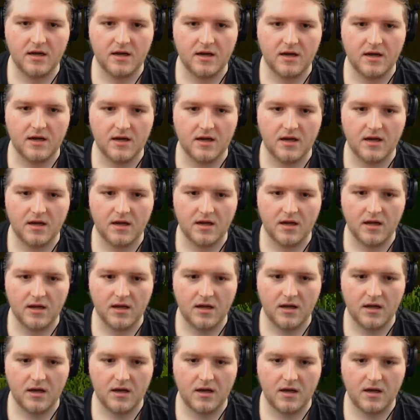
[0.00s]

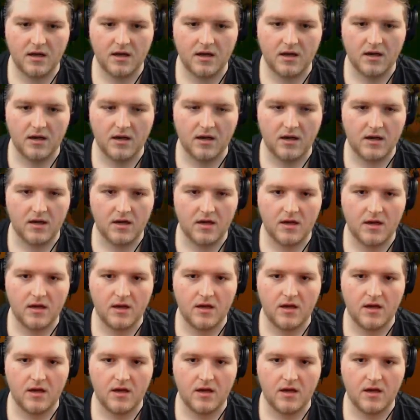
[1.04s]
[no speech]